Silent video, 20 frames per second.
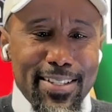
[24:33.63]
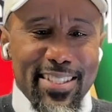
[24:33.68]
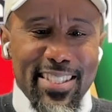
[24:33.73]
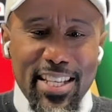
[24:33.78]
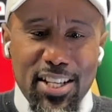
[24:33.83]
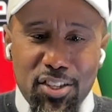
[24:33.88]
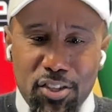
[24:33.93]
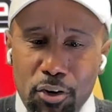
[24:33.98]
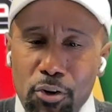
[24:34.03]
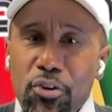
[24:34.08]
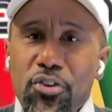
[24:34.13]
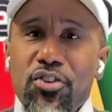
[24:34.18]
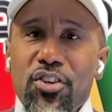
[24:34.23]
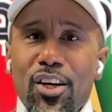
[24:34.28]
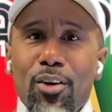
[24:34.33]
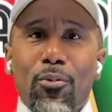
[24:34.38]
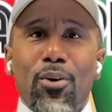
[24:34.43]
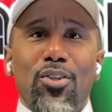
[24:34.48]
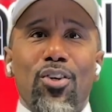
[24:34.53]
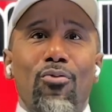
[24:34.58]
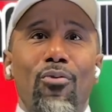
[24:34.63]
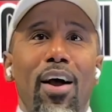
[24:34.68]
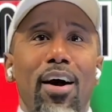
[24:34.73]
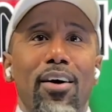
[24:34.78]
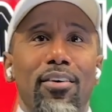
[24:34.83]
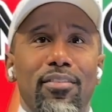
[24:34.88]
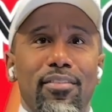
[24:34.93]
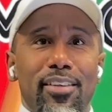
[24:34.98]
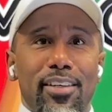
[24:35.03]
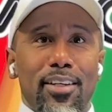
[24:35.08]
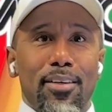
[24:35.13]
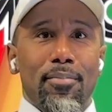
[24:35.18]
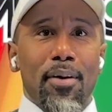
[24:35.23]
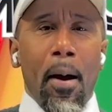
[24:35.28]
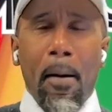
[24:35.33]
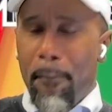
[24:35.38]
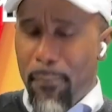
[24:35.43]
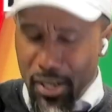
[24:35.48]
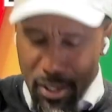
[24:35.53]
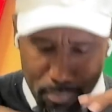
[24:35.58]
desertion was around them,
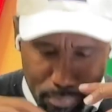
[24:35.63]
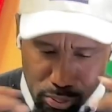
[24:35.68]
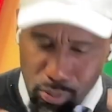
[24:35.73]
but